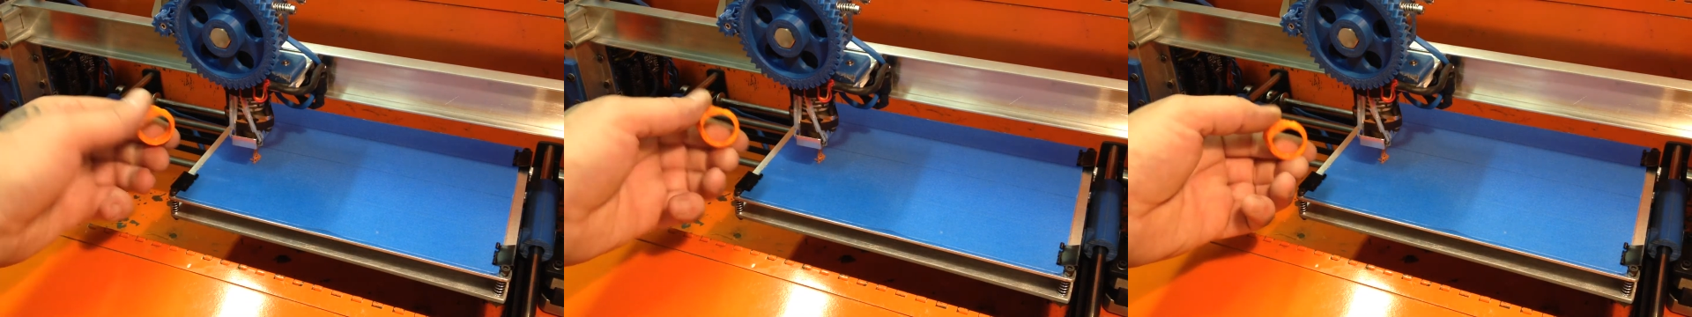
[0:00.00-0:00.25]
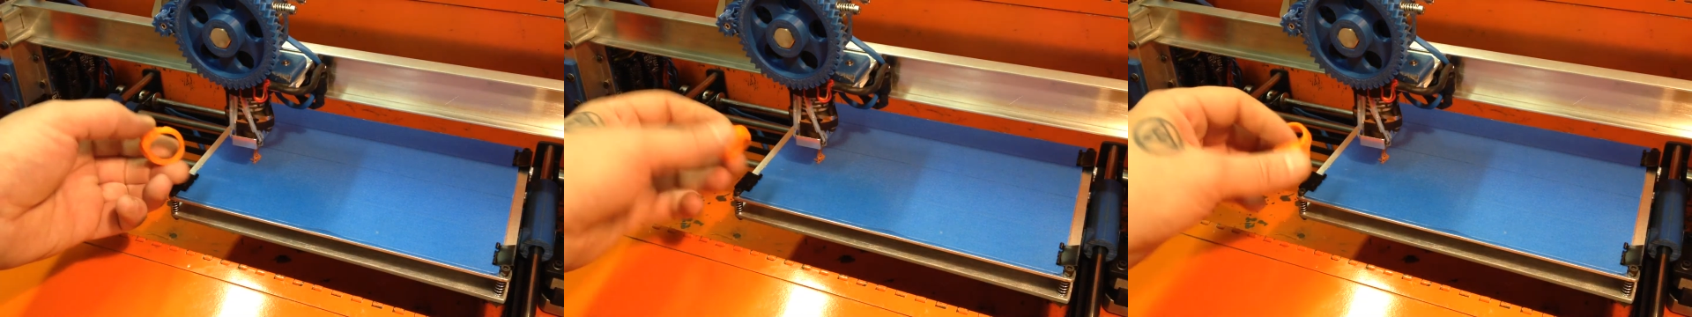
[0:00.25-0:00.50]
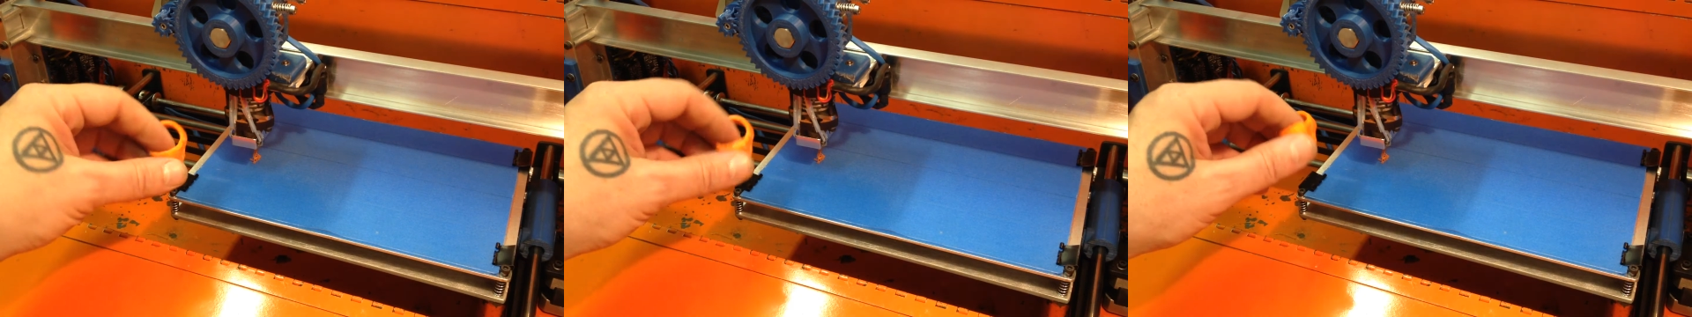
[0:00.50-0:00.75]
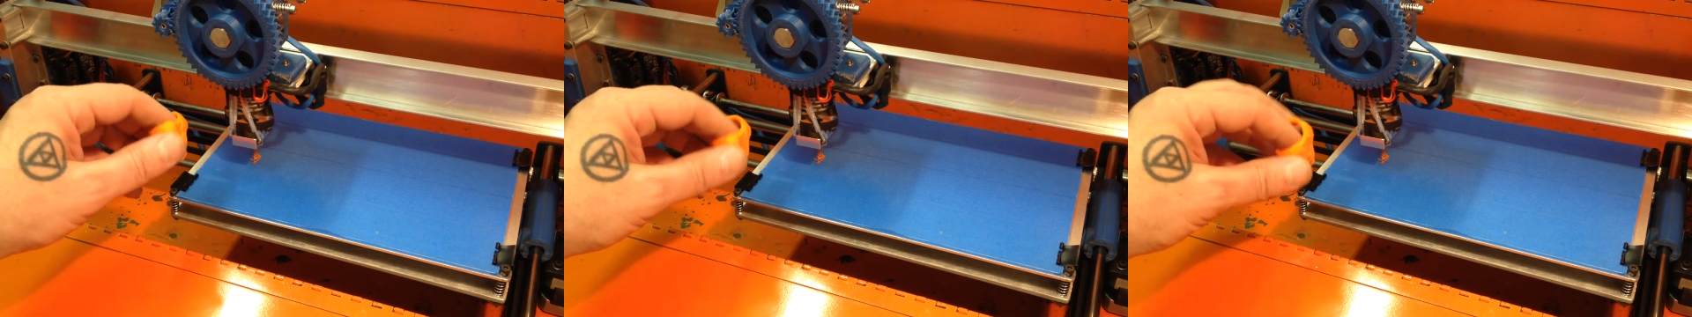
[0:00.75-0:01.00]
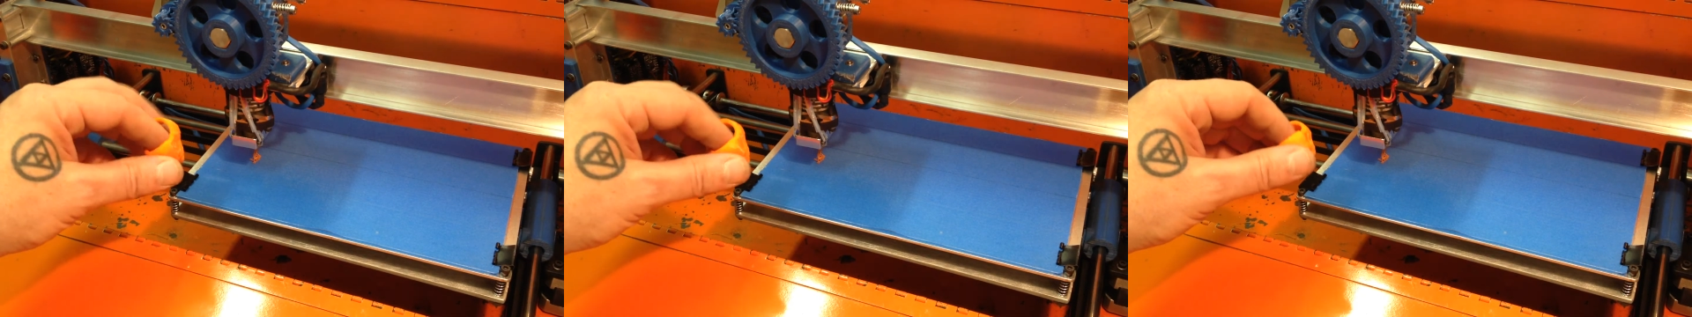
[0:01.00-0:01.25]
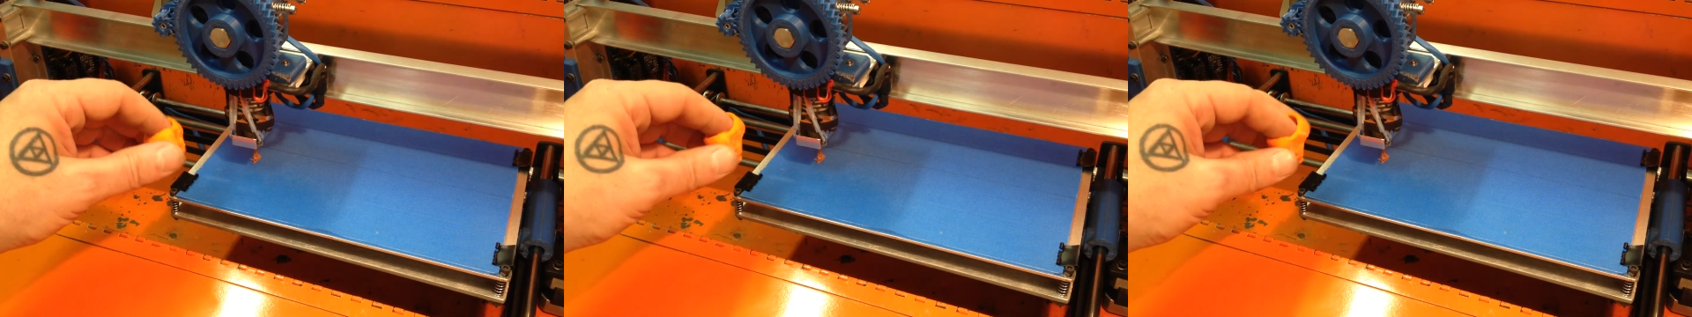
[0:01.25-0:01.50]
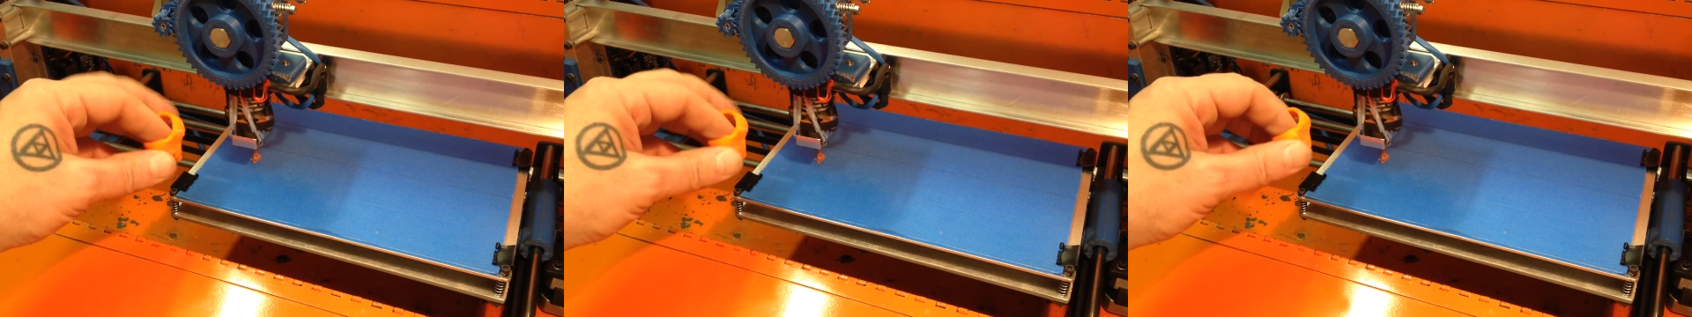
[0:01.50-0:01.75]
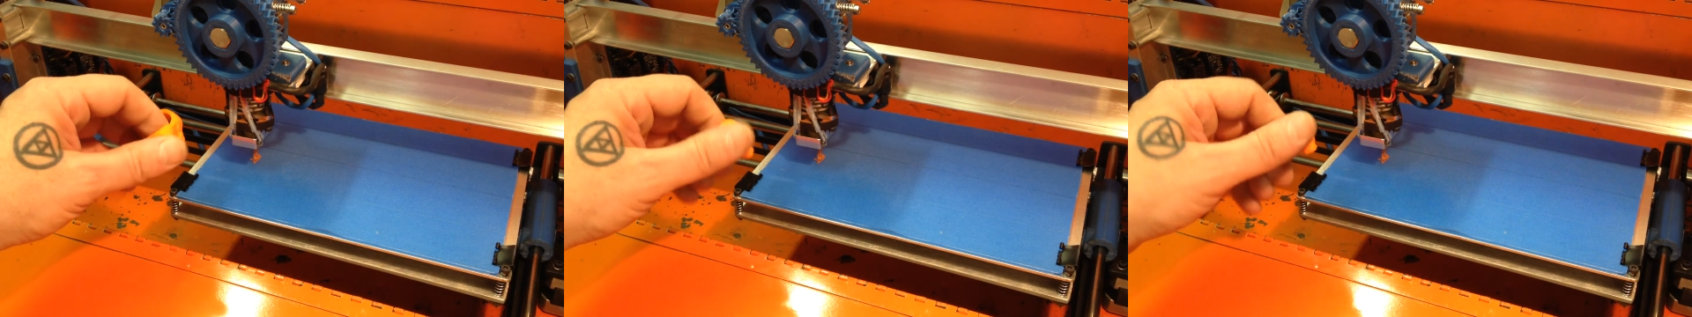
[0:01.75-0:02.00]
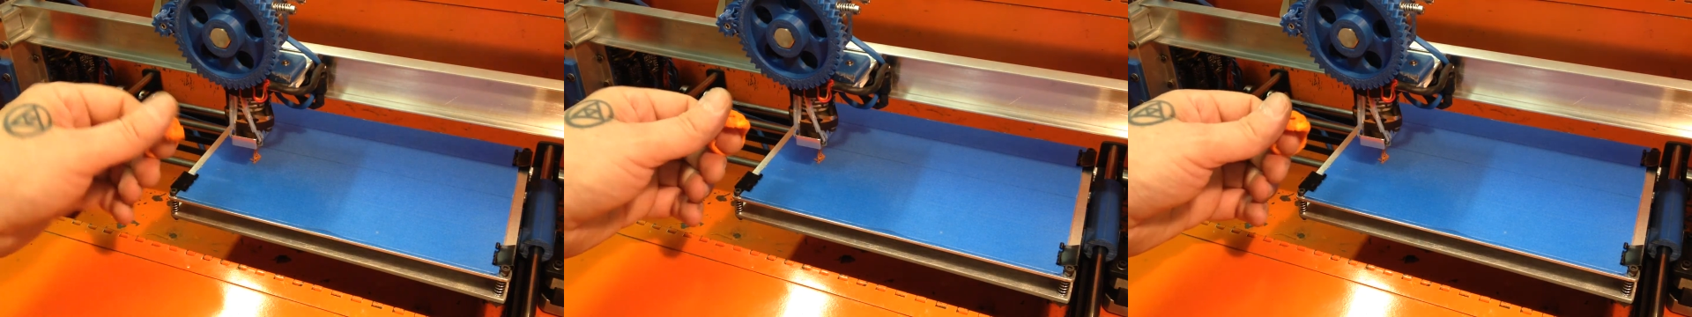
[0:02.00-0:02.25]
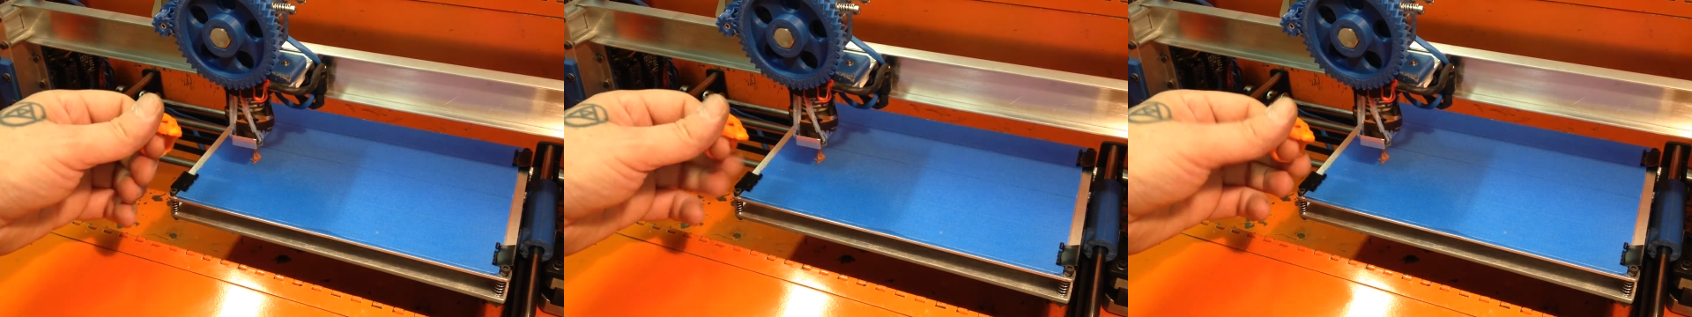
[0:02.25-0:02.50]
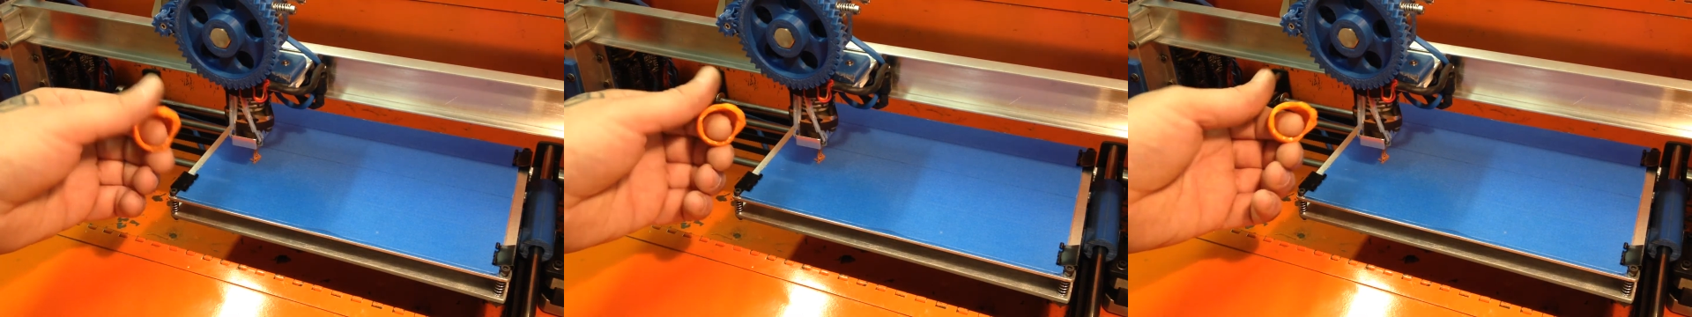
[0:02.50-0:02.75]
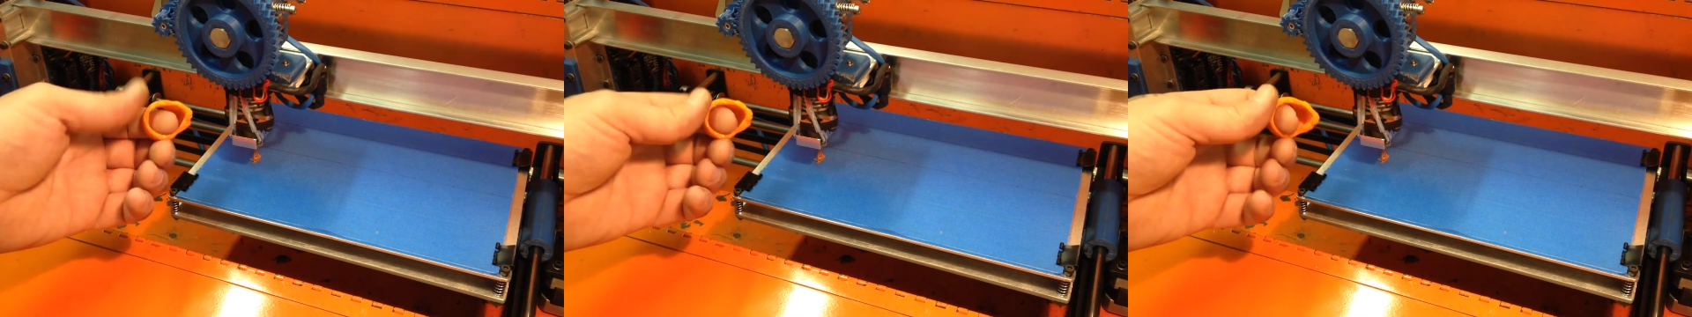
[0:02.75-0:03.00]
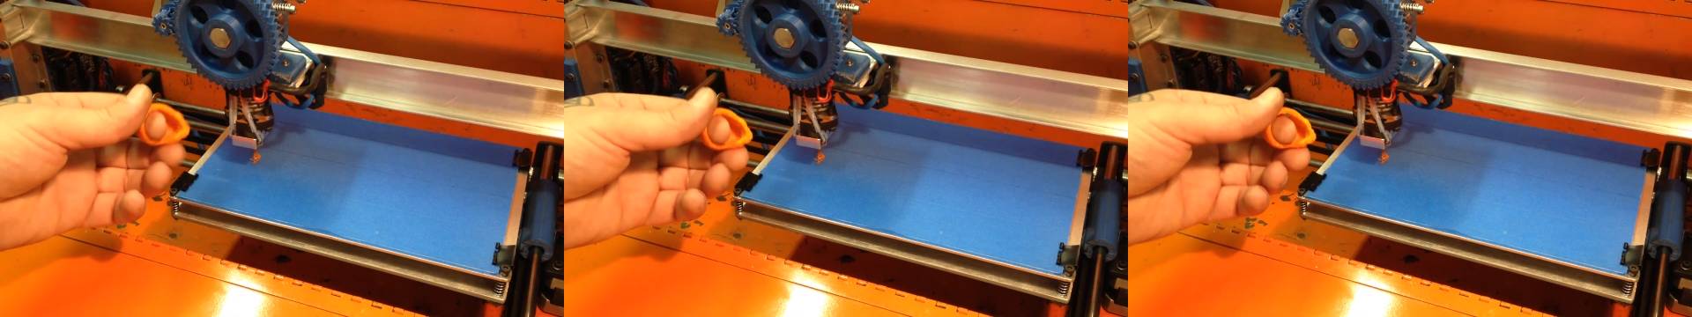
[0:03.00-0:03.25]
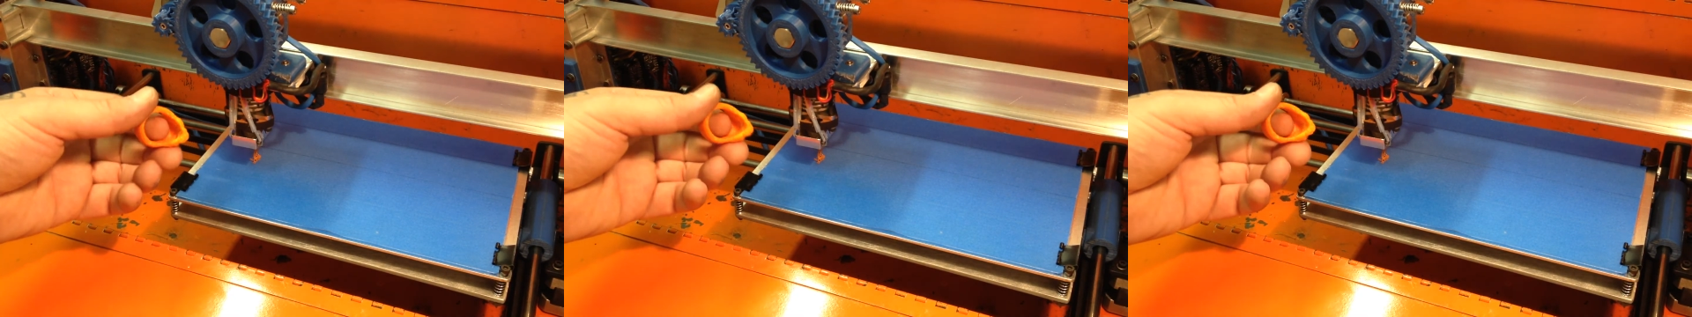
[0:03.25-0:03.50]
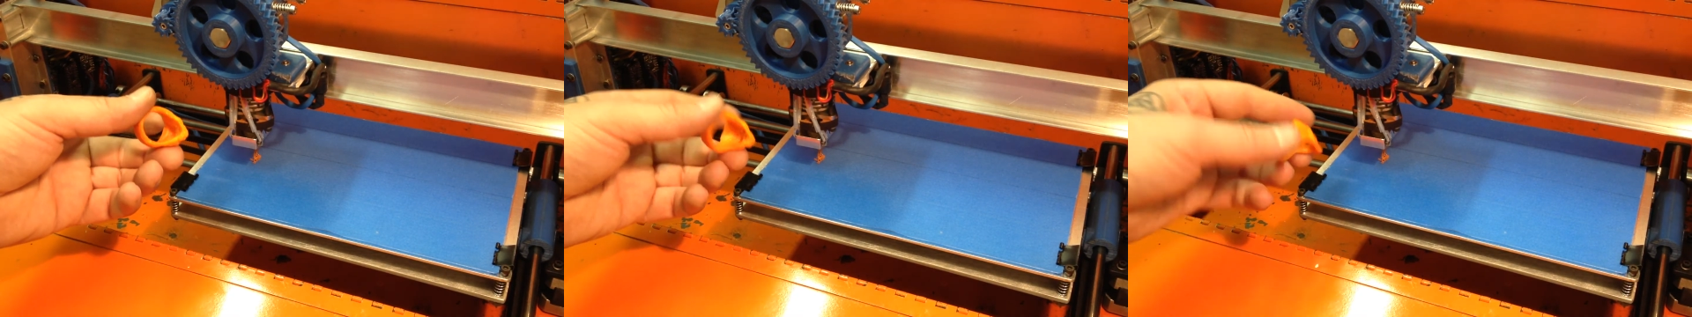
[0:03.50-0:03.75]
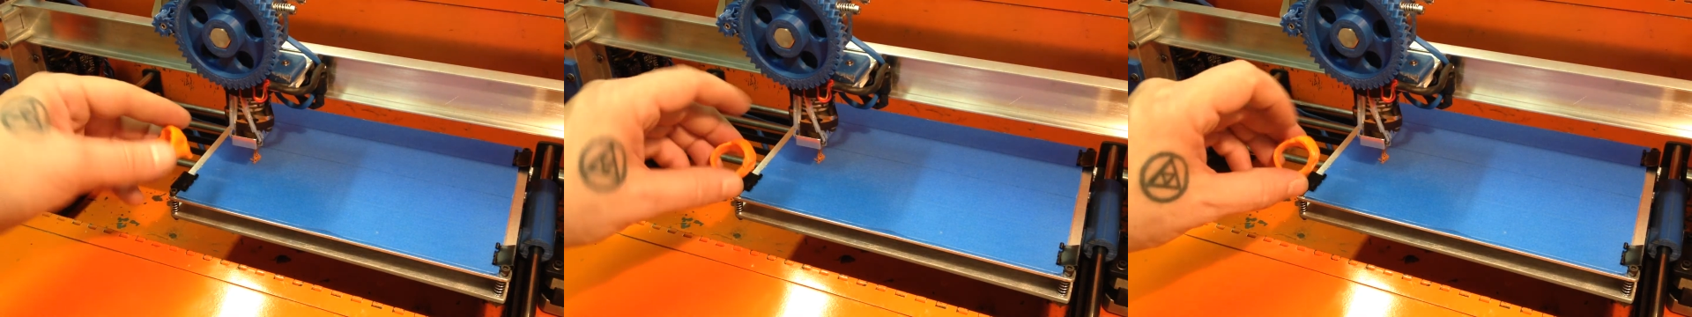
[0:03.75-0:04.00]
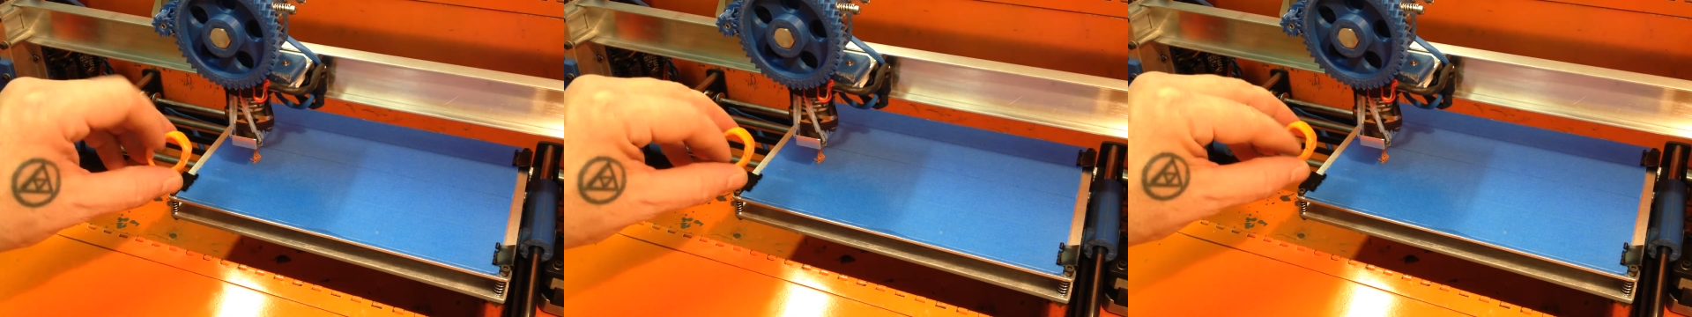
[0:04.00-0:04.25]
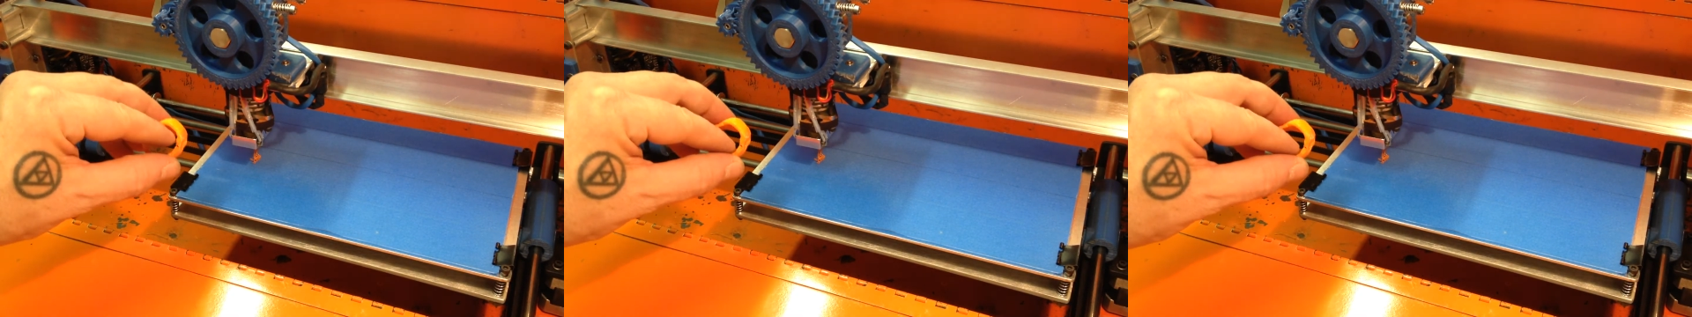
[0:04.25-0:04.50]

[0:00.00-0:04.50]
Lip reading: [unreadable: no face in view]